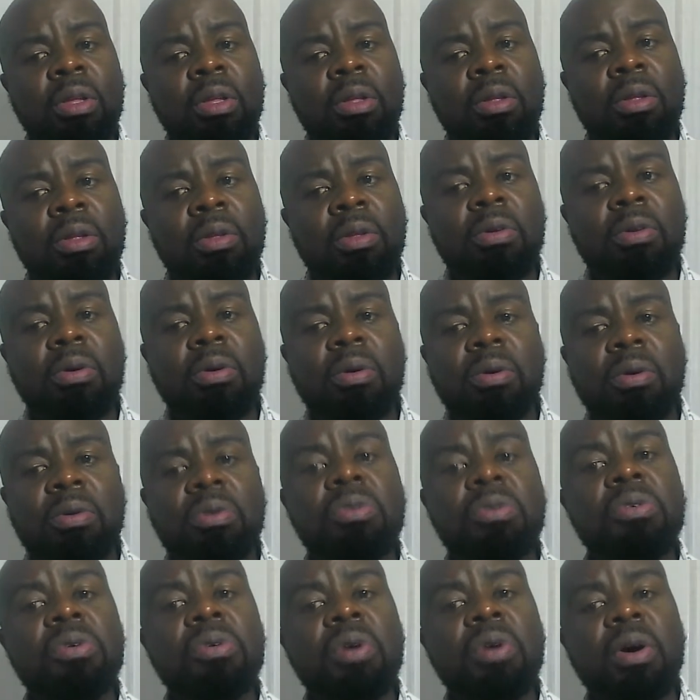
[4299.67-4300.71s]
So
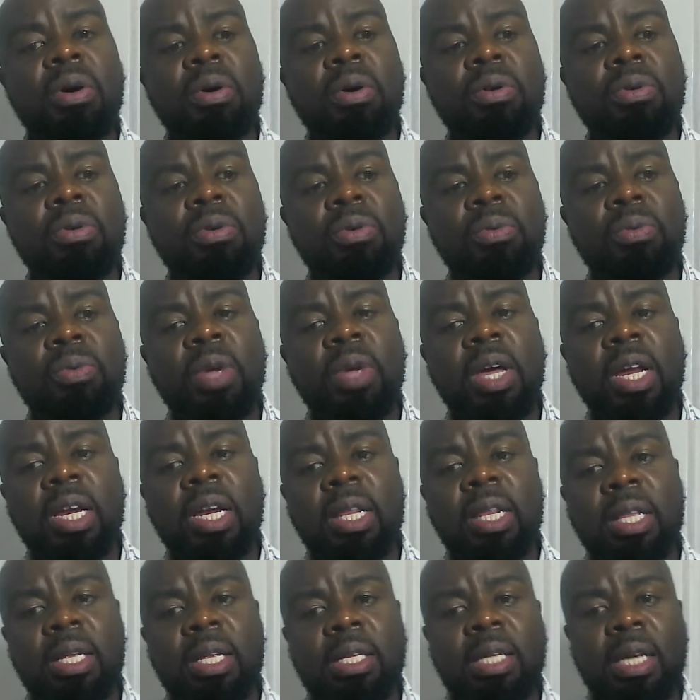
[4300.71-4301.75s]
we are in
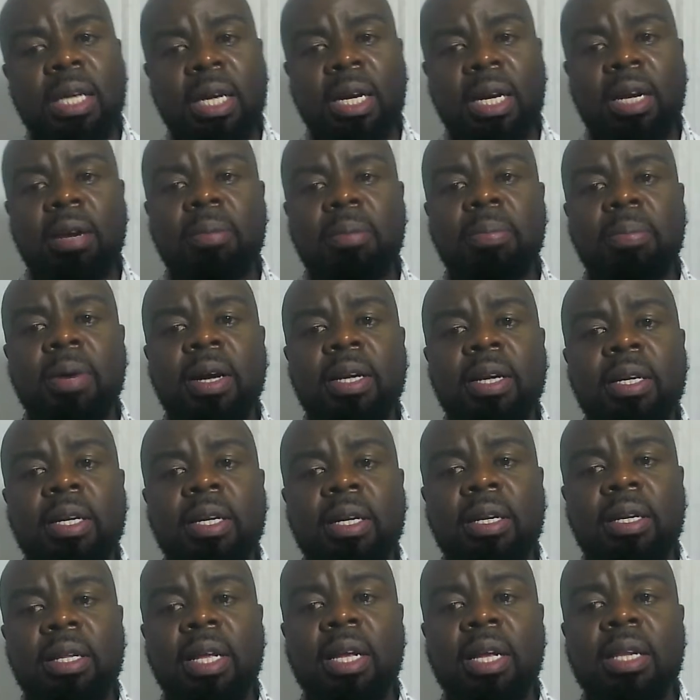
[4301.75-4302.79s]
the second part.
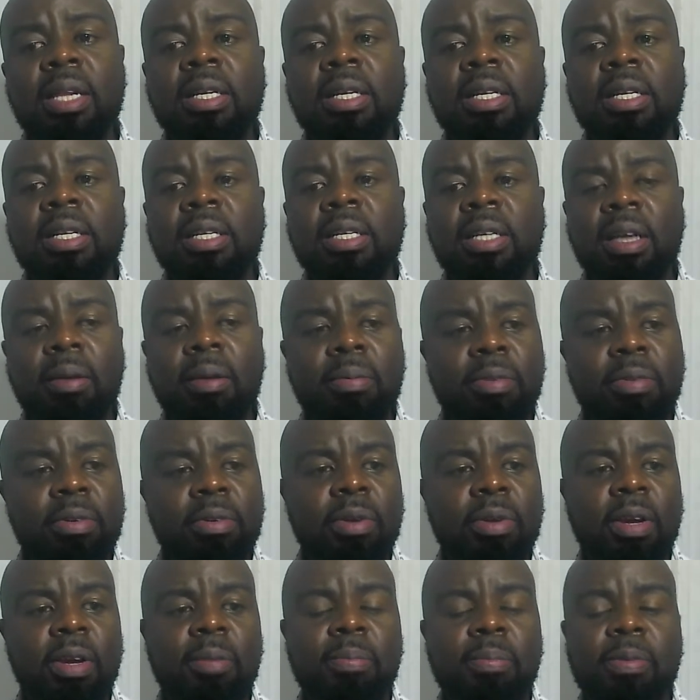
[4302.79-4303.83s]
There's 10
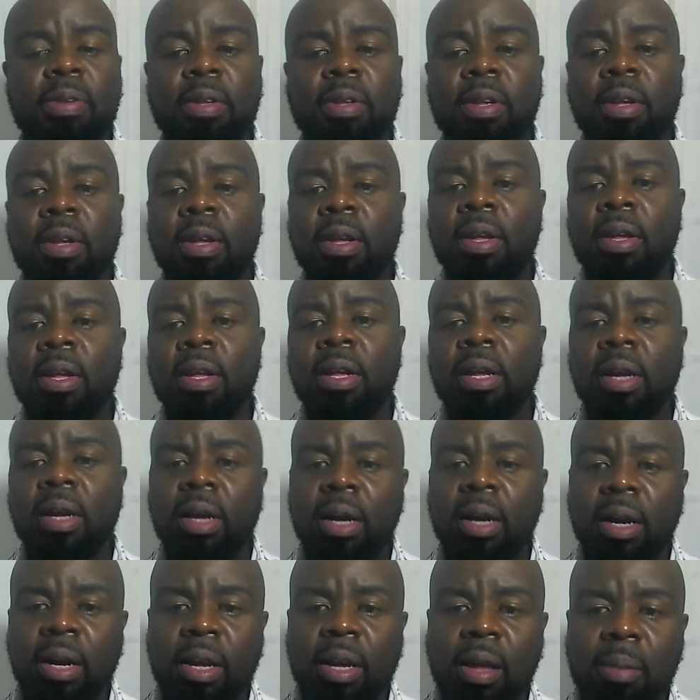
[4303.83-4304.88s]
steps.
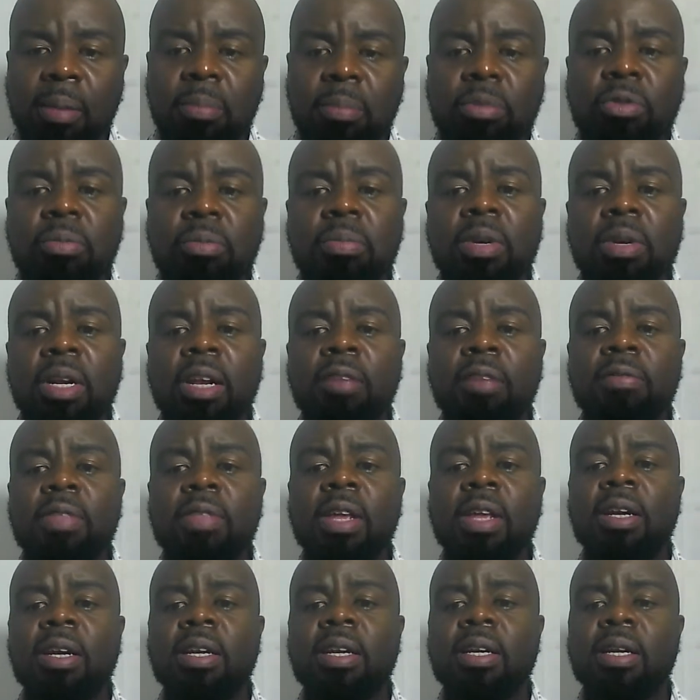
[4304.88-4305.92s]
Came to believe
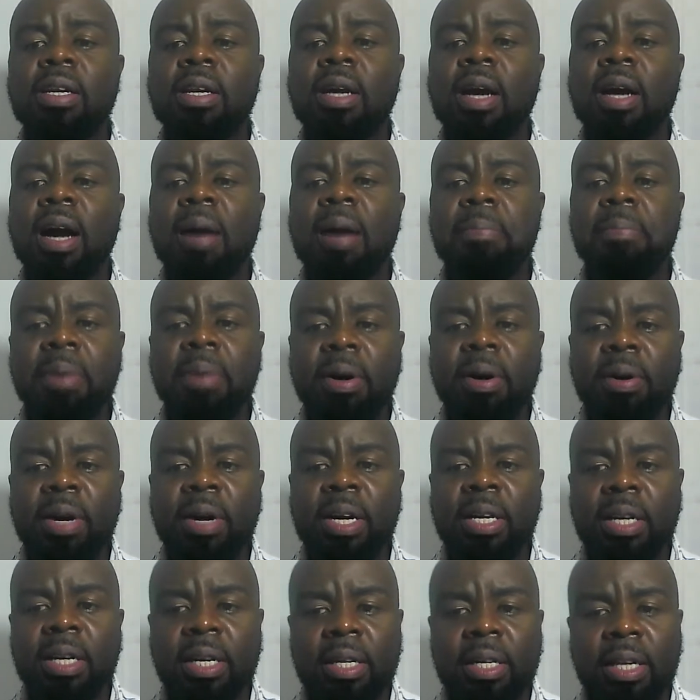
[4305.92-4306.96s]
that a power
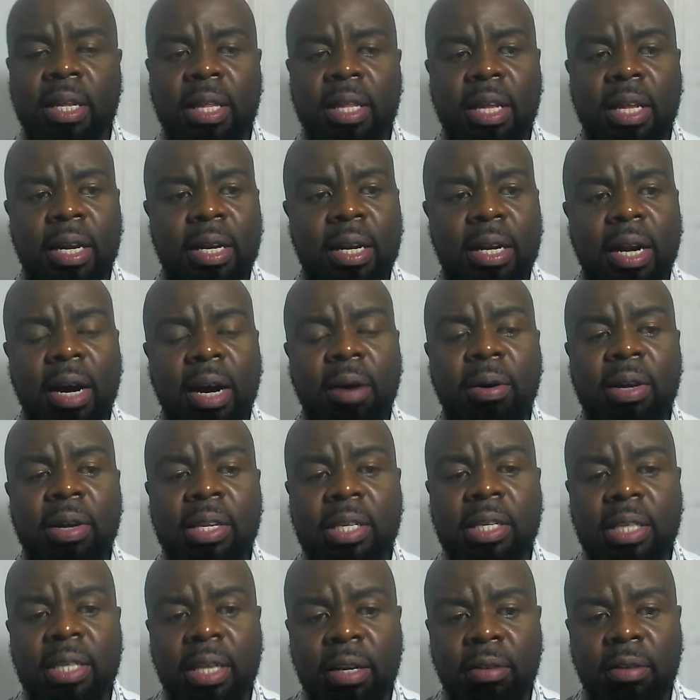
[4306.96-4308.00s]
greater than
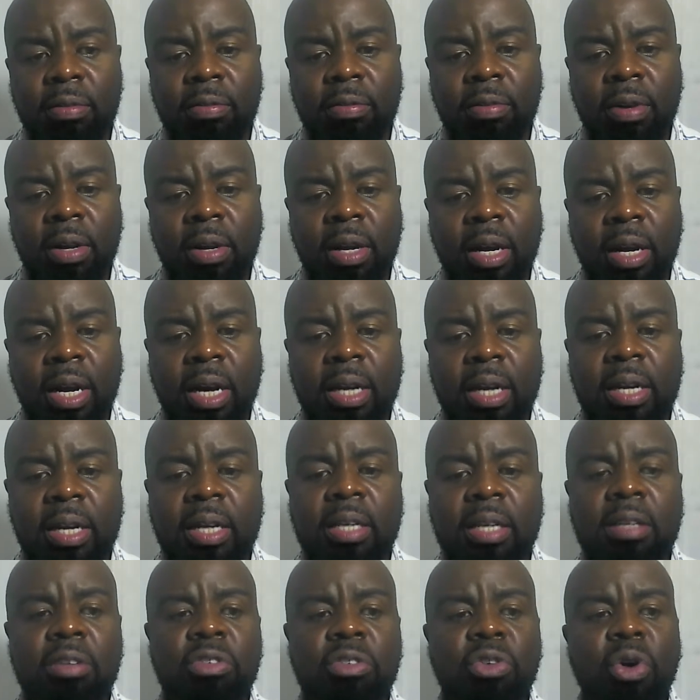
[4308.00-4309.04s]
ourselves can
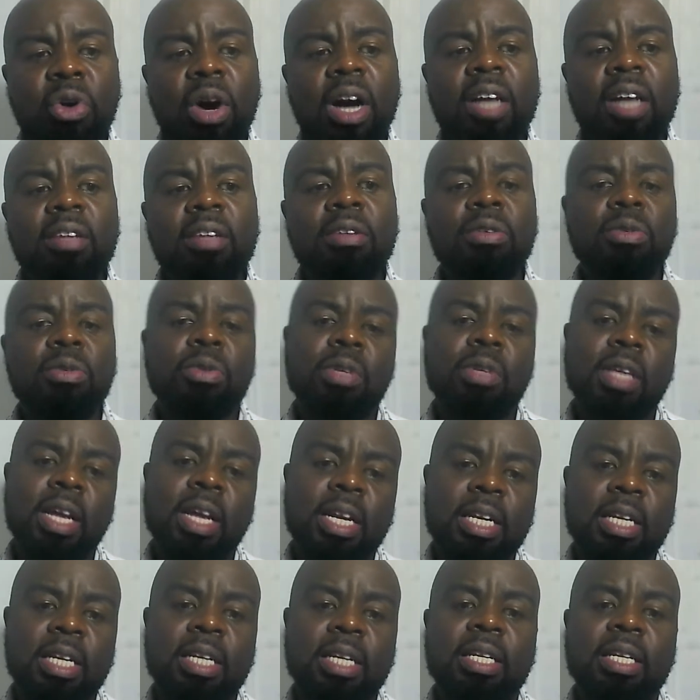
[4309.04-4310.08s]
restore us to
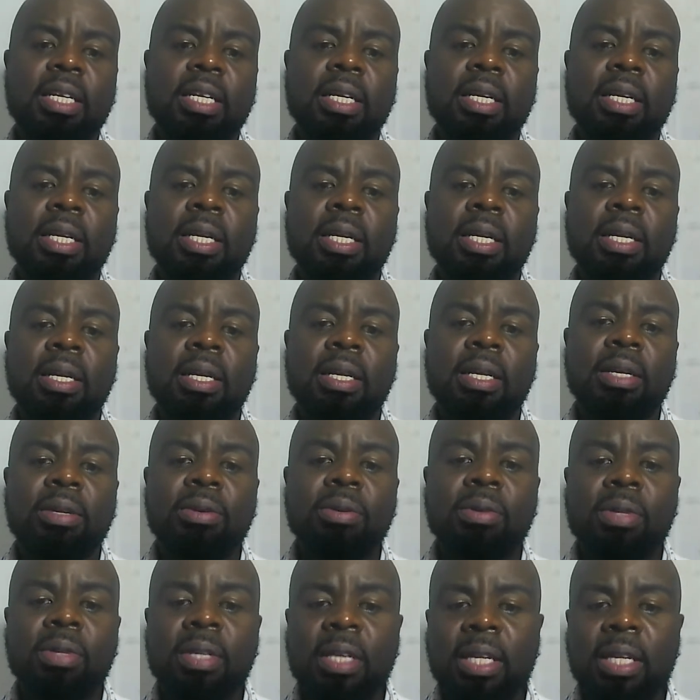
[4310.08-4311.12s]
sanity. You
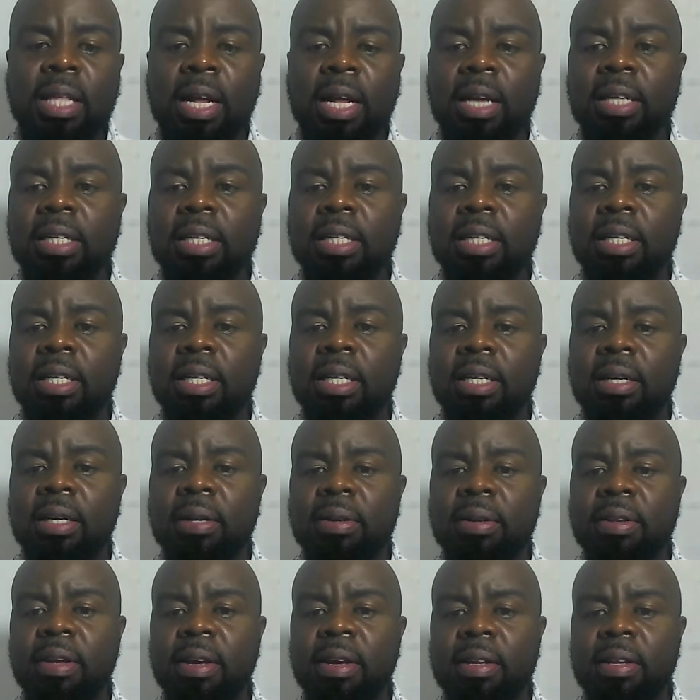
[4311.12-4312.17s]
see that?
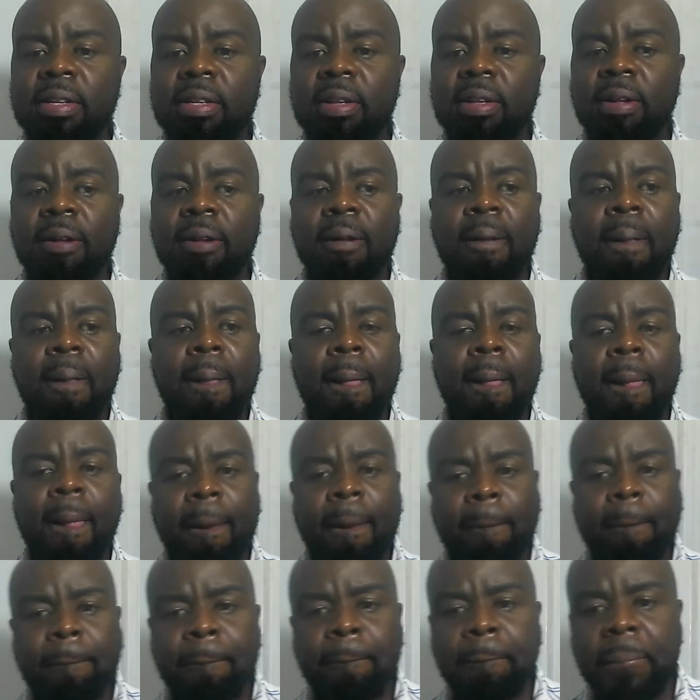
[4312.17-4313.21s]
Yes.
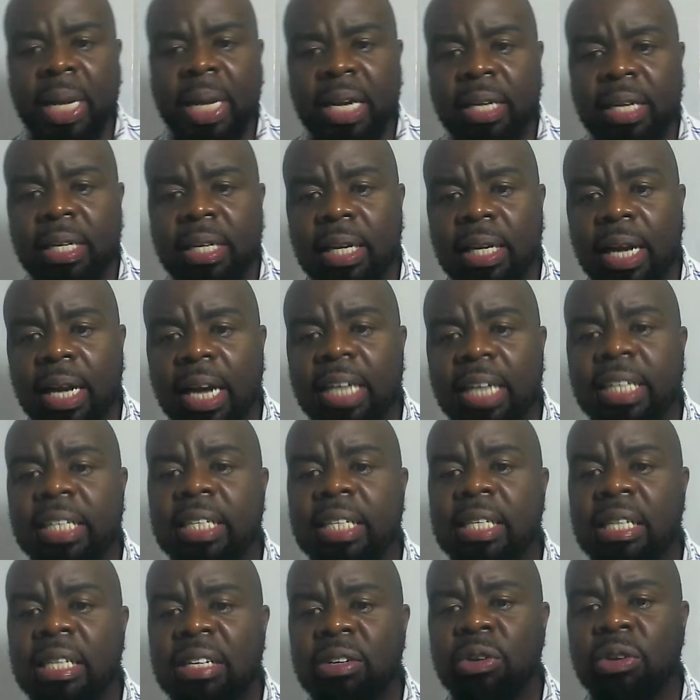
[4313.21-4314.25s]
Made a
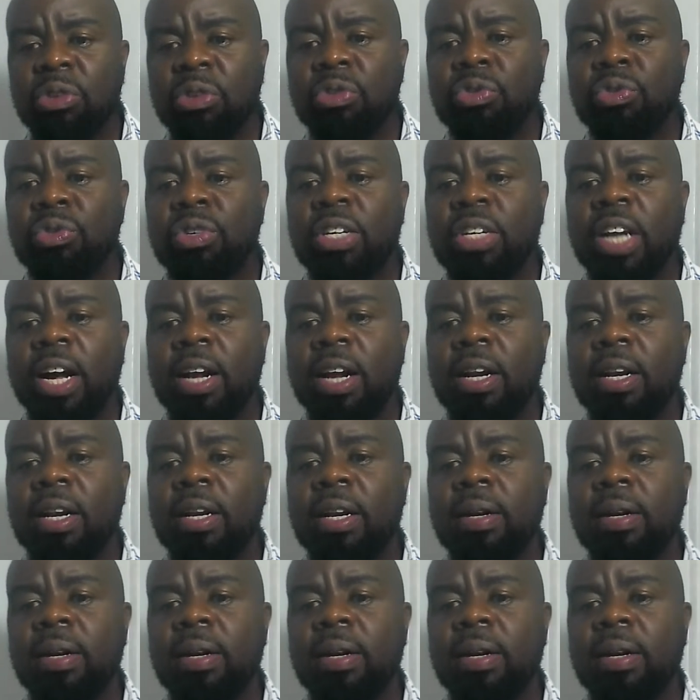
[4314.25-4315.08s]
decision to turn